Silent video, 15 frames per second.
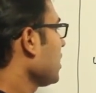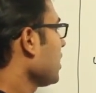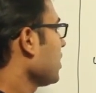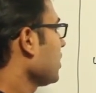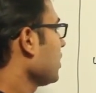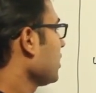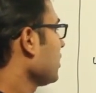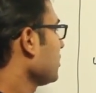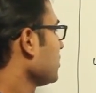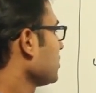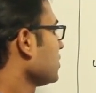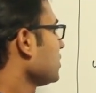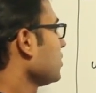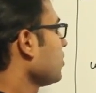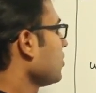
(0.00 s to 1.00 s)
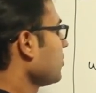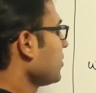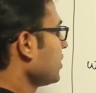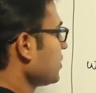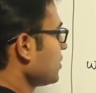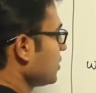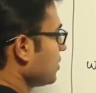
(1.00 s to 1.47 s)
And again this is the read
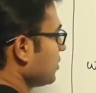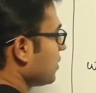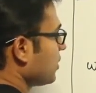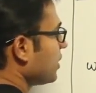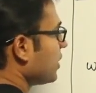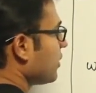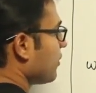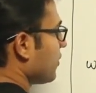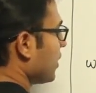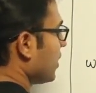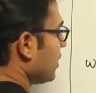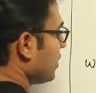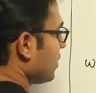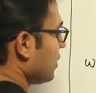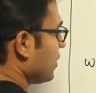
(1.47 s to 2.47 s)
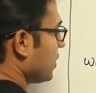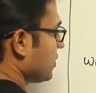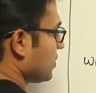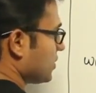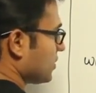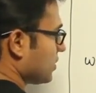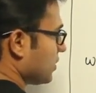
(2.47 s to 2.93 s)
operation, read and write. Yes,
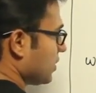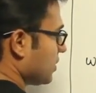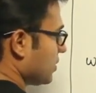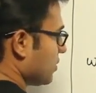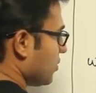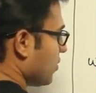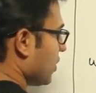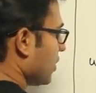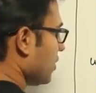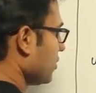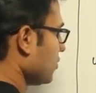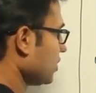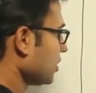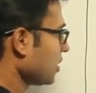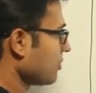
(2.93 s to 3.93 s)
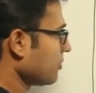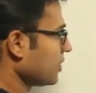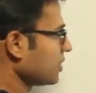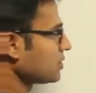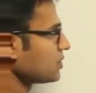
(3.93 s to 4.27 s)
there is, okay, you didn't compare